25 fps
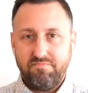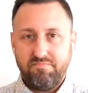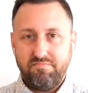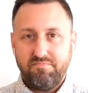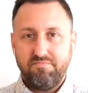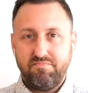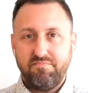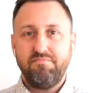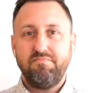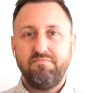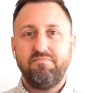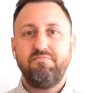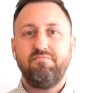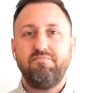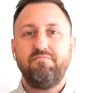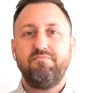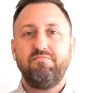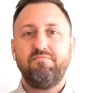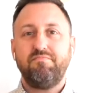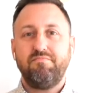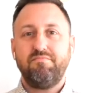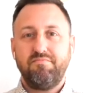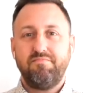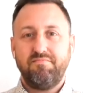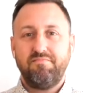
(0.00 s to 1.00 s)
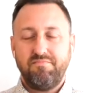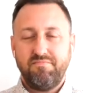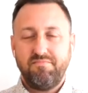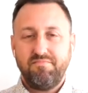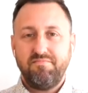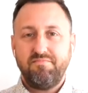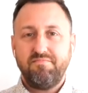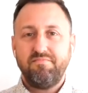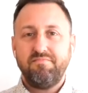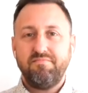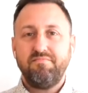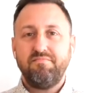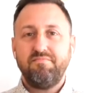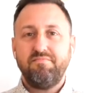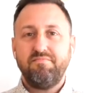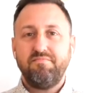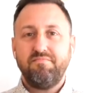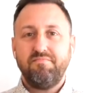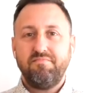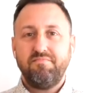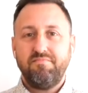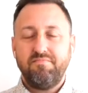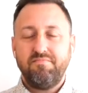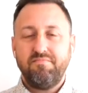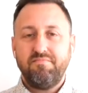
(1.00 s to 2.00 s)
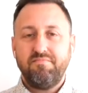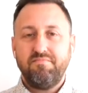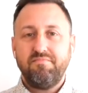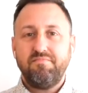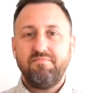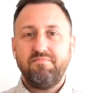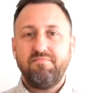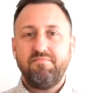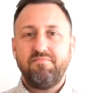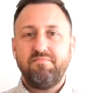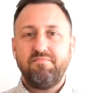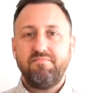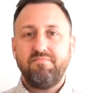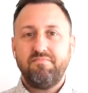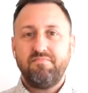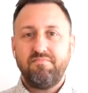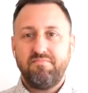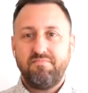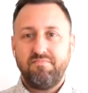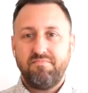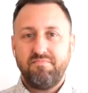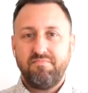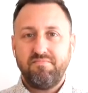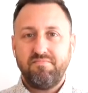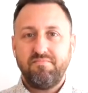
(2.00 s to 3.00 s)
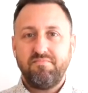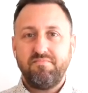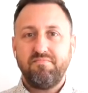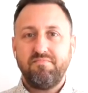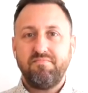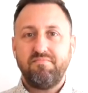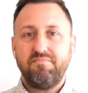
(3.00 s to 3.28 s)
[no speech]